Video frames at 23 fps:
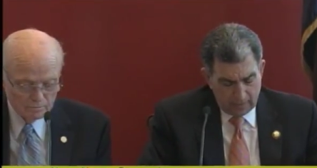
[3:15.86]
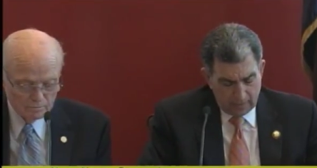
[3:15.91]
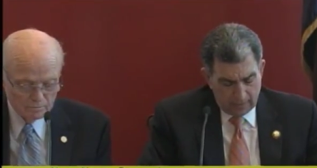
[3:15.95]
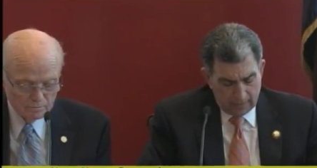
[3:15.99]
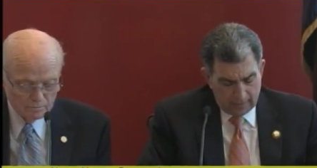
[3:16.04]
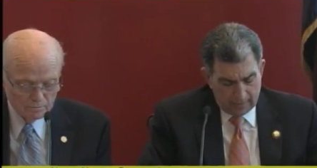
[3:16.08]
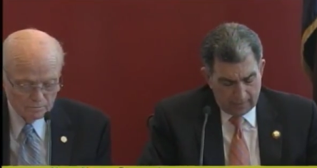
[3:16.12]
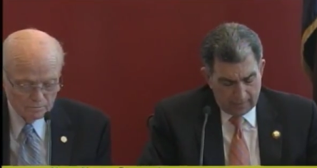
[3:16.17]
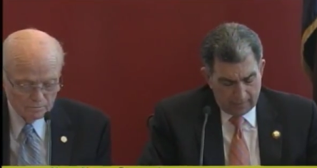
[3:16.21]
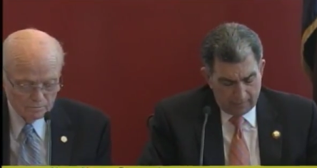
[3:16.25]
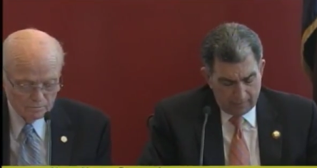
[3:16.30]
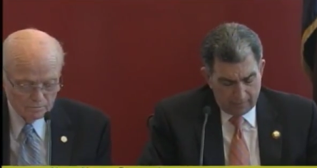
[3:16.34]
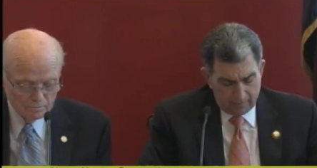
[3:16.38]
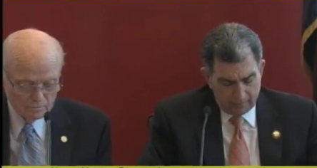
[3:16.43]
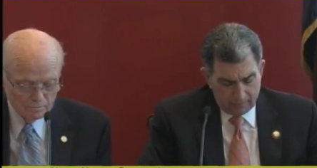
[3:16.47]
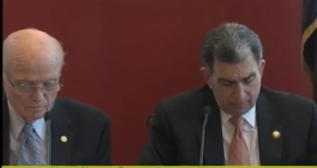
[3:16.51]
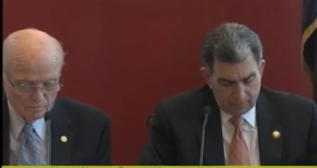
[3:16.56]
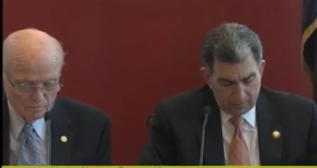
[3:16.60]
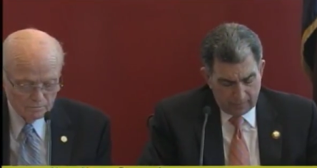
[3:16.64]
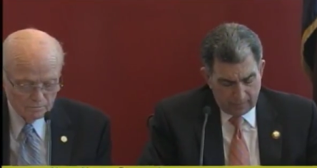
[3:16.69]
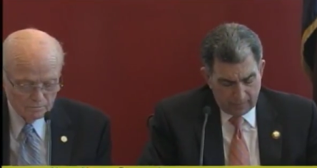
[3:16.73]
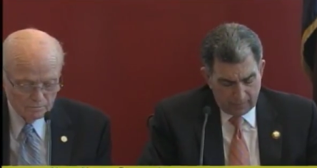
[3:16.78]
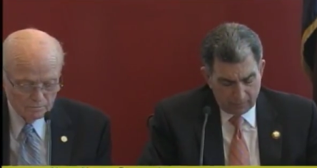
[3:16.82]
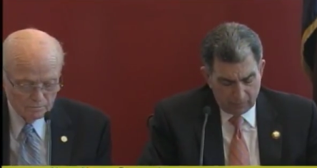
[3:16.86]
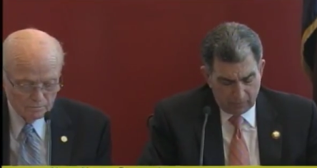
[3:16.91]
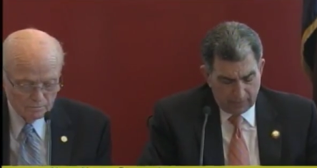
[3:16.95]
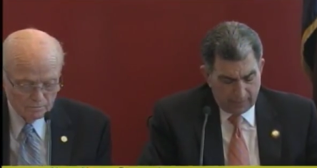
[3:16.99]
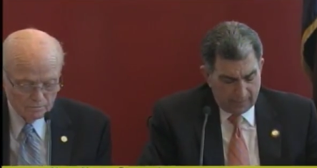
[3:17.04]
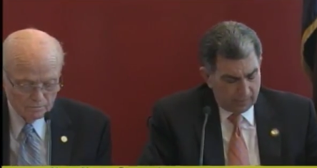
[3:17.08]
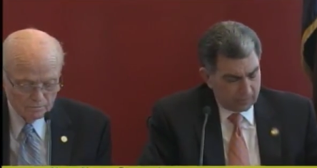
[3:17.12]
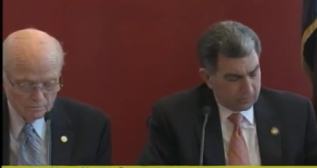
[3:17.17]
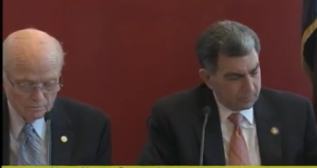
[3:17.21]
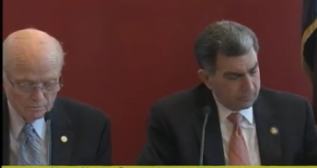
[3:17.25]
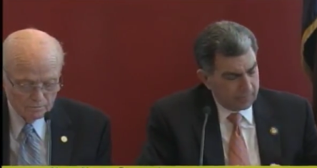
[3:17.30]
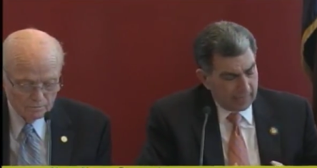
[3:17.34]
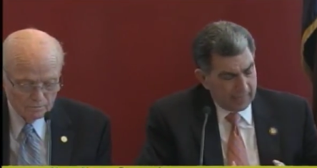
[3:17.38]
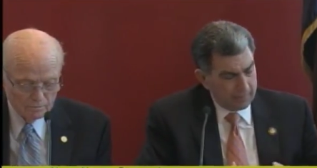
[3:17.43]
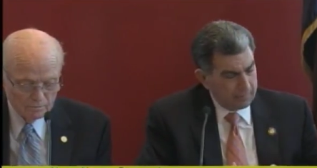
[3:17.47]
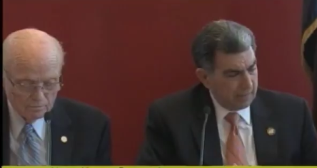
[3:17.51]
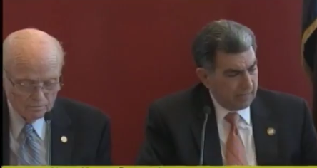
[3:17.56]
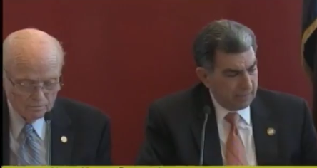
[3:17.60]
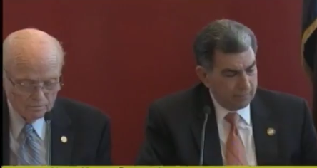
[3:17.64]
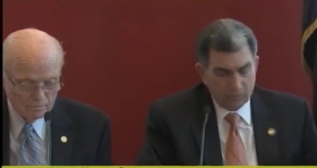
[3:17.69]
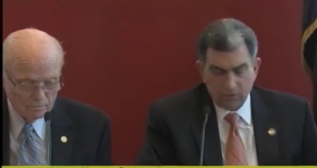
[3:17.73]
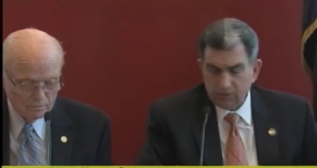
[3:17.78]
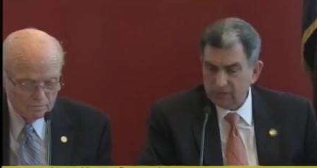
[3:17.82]
Speaker 1: Um, I'm going to ask my
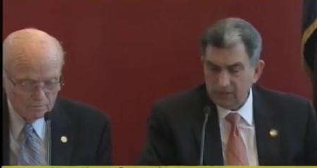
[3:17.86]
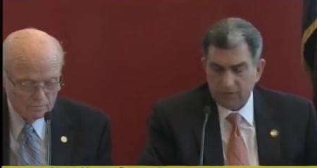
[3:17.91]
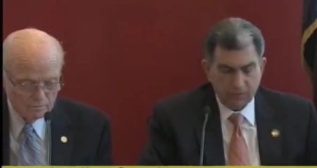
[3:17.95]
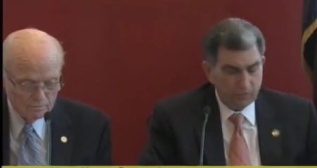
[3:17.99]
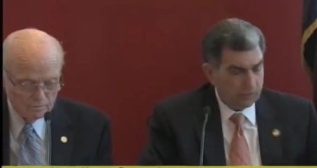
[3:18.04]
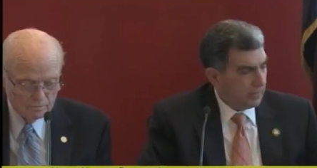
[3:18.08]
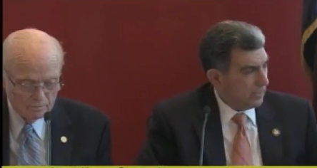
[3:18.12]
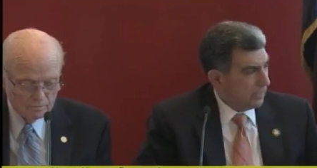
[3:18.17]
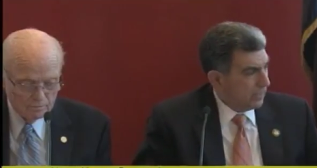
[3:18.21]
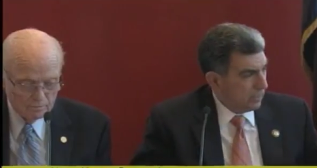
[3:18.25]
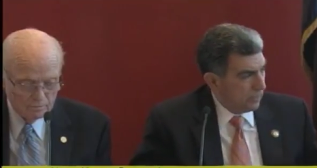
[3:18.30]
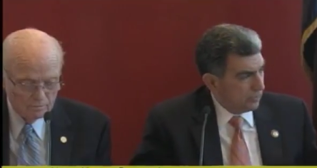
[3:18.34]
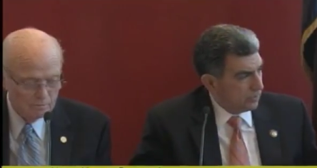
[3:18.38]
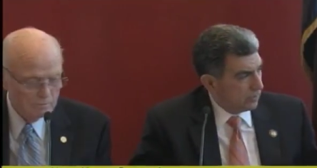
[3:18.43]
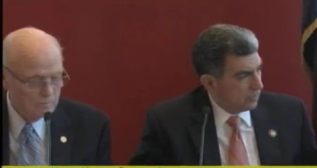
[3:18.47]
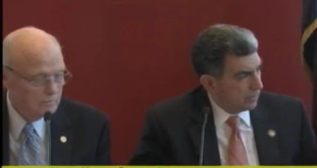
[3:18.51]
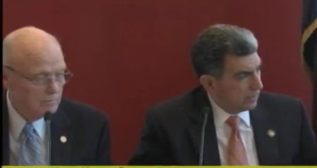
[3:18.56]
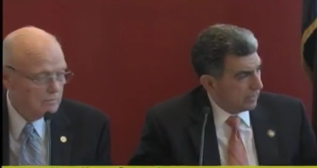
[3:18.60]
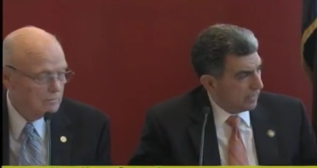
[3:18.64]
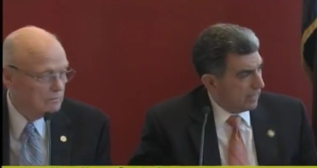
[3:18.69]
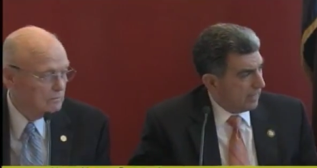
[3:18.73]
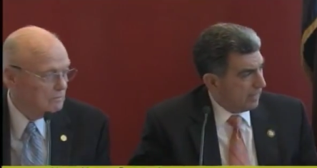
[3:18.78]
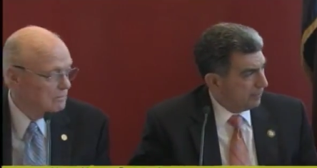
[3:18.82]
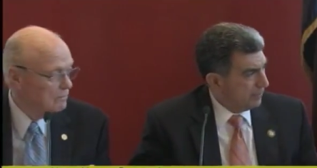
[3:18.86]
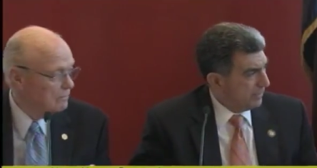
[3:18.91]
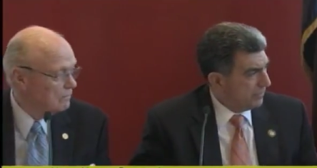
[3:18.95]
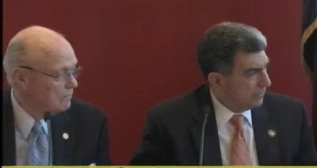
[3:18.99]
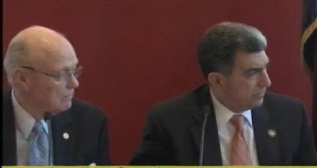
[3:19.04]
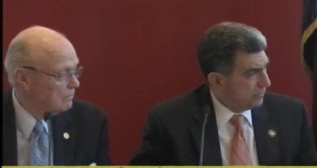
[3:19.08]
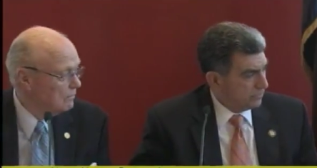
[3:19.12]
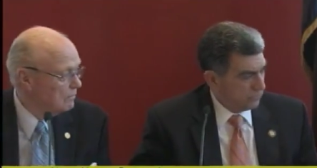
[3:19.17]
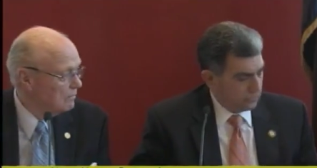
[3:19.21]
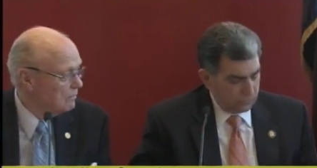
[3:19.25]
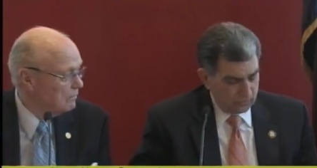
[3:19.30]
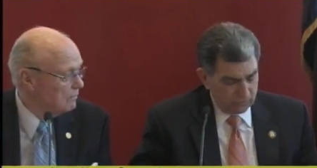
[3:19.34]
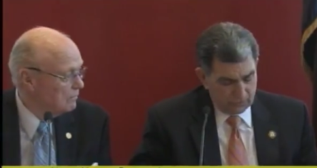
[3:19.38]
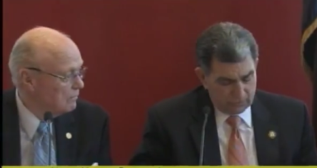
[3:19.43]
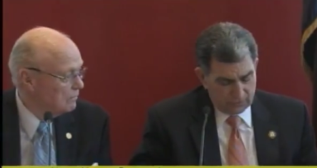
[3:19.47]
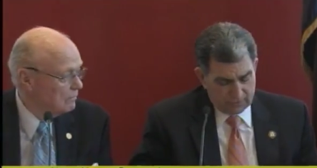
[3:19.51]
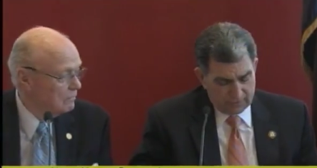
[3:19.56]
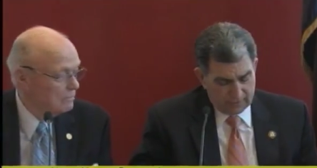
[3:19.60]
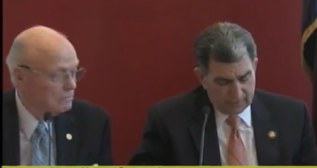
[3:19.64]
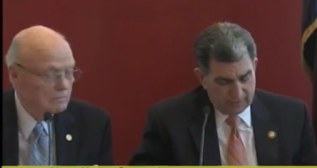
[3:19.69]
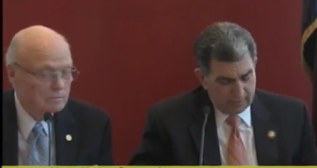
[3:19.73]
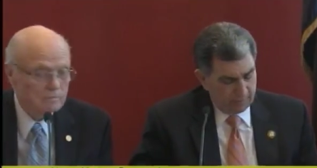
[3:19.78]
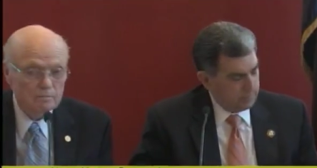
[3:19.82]
members, are there any other comments or
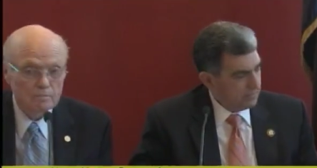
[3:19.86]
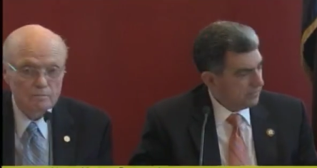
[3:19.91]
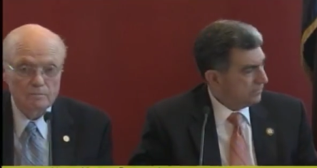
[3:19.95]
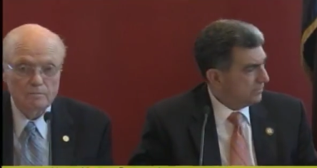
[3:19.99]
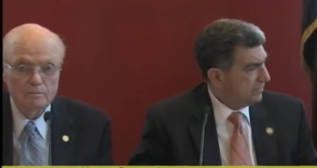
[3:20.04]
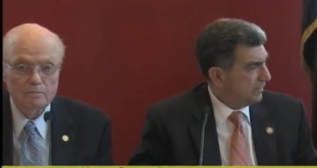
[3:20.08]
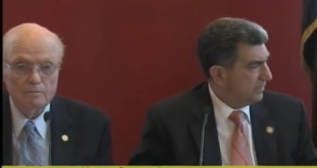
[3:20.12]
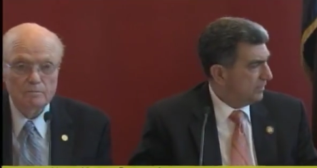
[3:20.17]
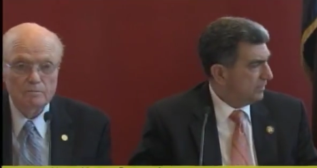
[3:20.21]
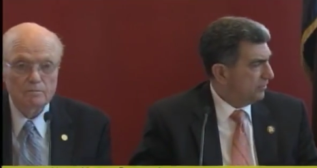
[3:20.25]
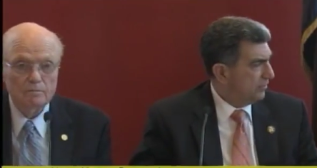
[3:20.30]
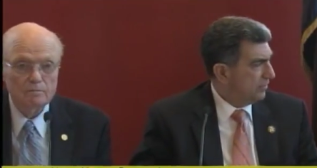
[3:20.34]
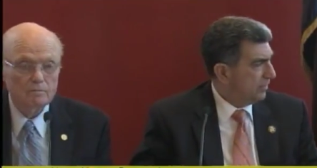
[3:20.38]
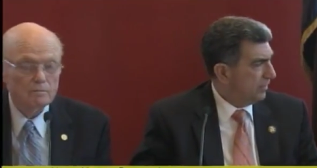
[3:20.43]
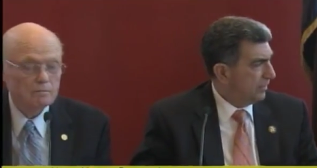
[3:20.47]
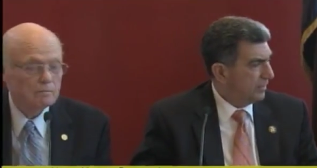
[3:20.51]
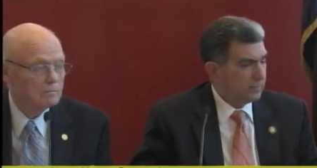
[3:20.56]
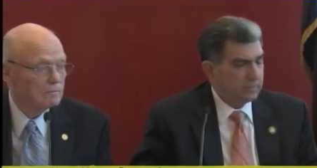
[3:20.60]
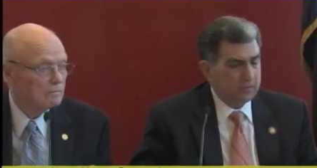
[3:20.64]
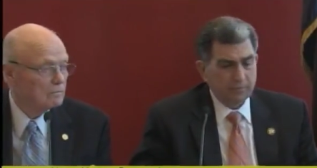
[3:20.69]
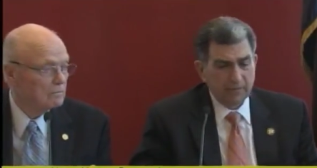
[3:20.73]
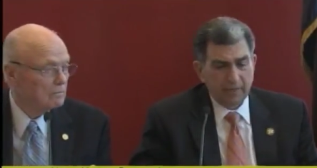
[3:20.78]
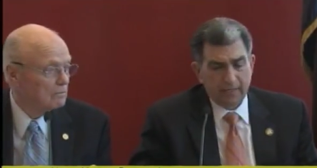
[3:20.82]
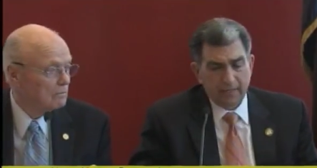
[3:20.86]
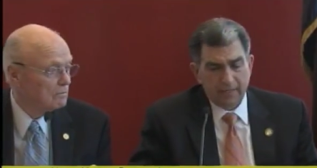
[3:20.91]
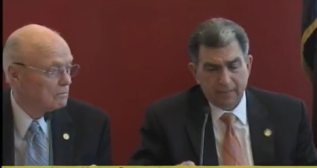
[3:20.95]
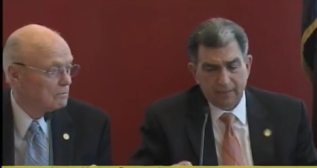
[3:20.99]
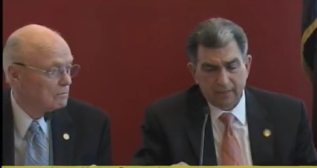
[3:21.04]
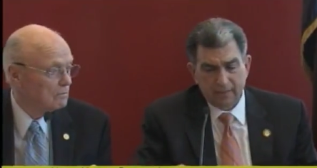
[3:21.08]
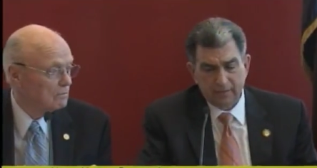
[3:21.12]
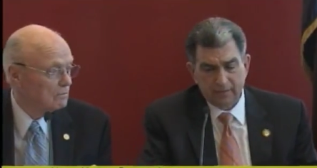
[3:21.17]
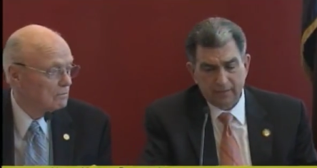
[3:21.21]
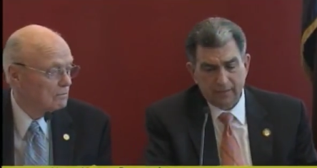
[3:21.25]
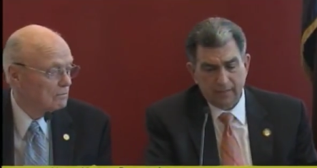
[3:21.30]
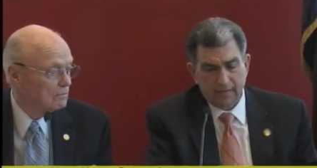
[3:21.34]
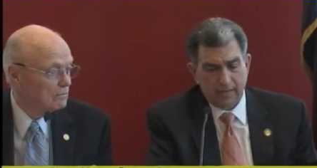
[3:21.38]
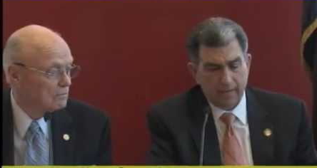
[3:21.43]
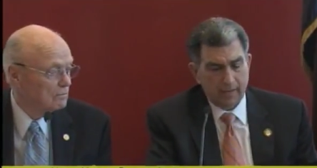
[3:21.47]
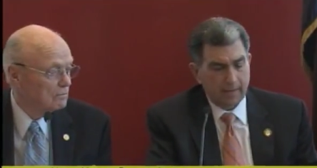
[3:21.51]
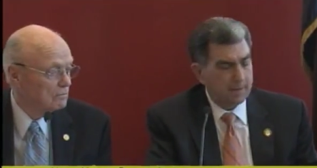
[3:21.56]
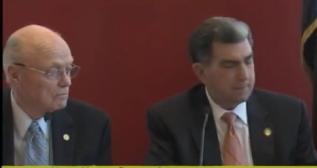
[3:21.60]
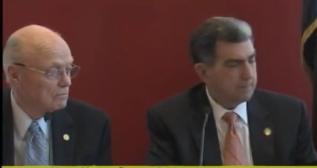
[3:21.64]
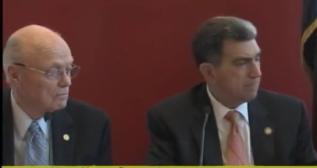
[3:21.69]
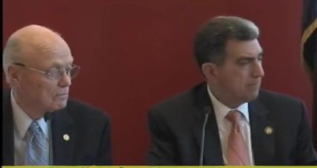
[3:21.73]
statements that you'd like to make at this time?